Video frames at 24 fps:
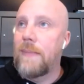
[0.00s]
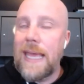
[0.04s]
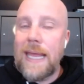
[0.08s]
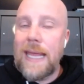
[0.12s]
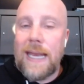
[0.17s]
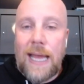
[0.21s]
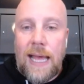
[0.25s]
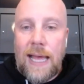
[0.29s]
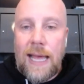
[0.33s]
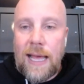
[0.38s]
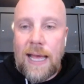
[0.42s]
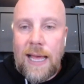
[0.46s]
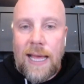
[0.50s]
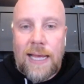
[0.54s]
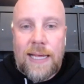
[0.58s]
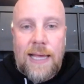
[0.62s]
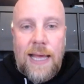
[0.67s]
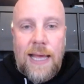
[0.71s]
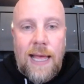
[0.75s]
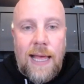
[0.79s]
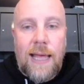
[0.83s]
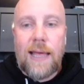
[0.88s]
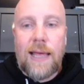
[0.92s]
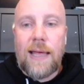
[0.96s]
man, I
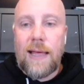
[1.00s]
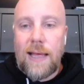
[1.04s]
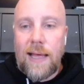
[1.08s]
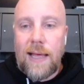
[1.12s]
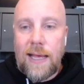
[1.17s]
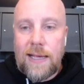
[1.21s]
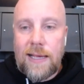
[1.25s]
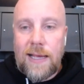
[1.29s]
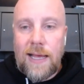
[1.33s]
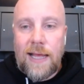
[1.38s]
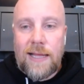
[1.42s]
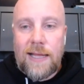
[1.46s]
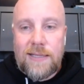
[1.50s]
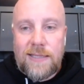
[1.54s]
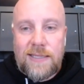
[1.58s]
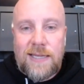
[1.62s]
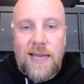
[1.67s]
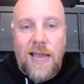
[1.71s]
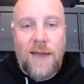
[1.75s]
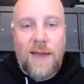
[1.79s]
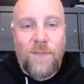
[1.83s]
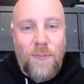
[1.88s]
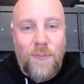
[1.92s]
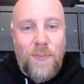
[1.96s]
got
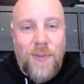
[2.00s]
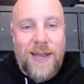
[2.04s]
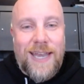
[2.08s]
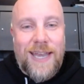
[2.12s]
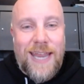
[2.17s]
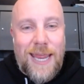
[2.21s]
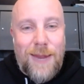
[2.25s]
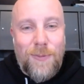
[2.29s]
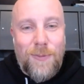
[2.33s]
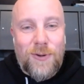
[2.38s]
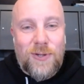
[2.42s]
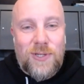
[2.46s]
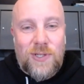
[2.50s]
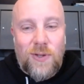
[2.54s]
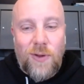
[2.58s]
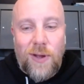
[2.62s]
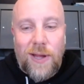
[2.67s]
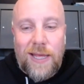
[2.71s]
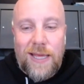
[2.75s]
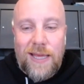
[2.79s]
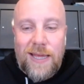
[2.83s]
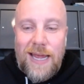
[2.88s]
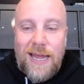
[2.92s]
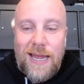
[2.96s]
time for my neighbors.
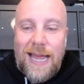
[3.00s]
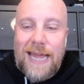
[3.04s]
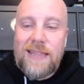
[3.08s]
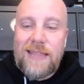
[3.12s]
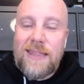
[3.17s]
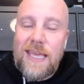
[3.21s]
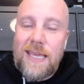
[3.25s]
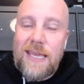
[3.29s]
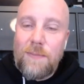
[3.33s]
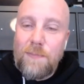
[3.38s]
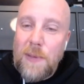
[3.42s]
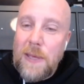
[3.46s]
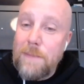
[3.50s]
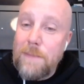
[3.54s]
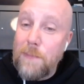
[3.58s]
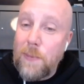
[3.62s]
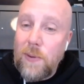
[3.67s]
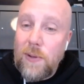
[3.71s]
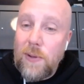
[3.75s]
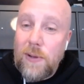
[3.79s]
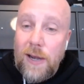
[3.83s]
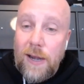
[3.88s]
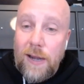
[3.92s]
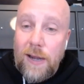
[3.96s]
So I think
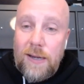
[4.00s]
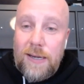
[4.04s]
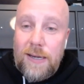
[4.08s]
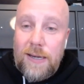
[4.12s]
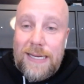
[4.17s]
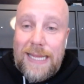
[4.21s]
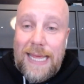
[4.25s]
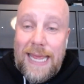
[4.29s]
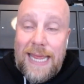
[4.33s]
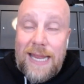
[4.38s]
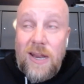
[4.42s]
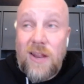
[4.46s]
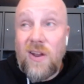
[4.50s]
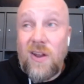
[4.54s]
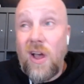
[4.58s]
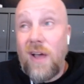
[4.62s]
people are, and then